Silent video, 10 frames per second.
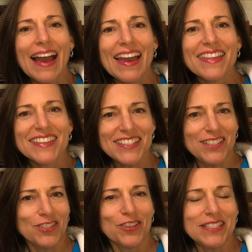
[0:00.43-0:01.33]
Hi, this
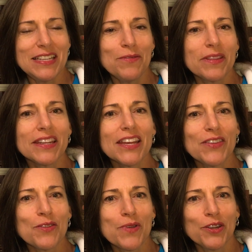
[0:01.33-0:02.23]
is Christy with
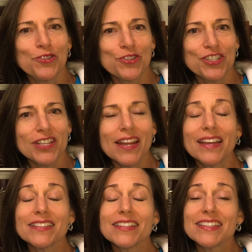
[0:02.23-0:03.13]
Living Well Nutrition,
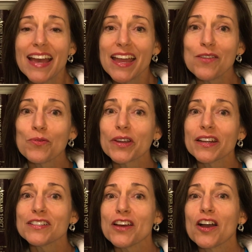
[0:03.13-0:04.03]
and today we're
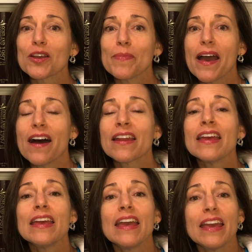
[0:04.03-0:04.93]
going to talk about
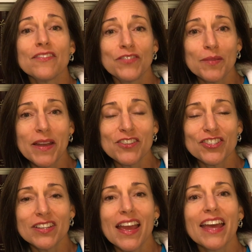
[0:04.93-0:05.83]

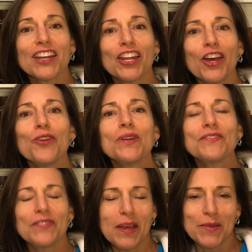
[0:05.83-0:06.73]
inflammation and low
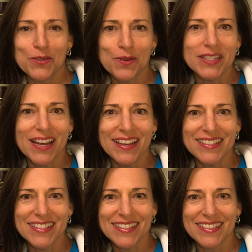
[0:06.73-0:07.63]
inflammatory
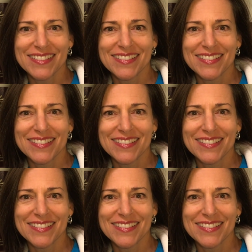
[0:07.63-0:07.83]
diets.